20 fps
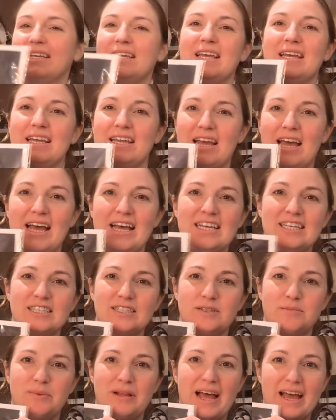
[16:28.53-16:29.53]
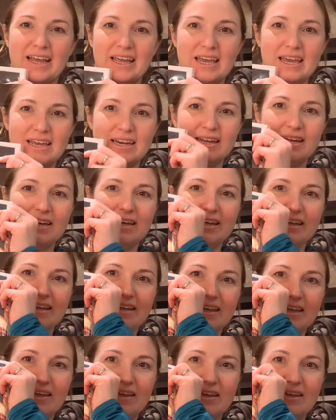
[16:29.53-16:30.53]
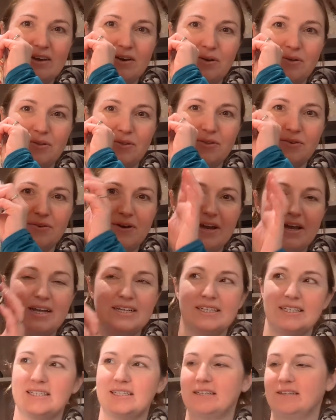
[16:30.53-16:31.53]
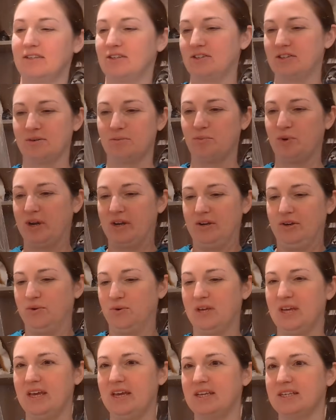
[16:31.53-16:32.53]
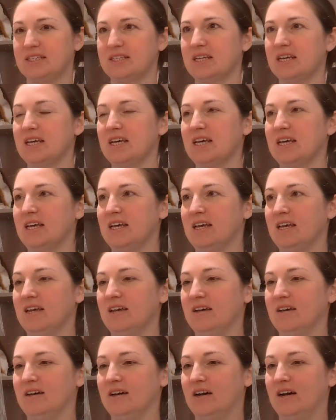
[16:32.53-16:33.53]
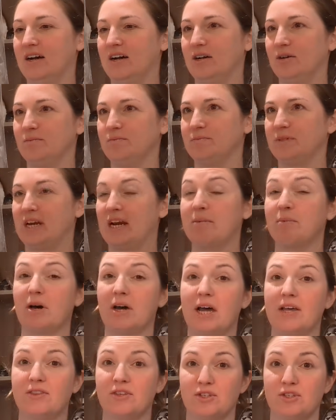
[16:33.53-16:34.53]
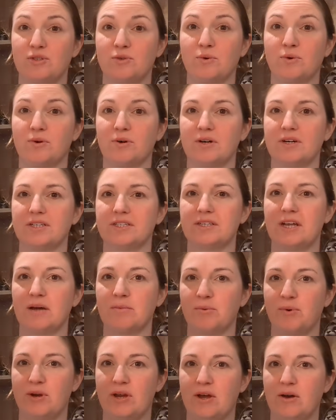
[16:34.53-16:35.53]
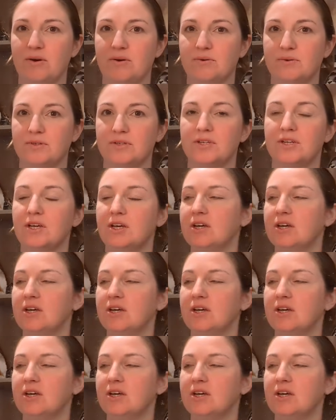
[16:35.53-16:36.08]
It has black Ada and all the threads. It's just a brand new kit that I bought at the store. It's not pre-owned.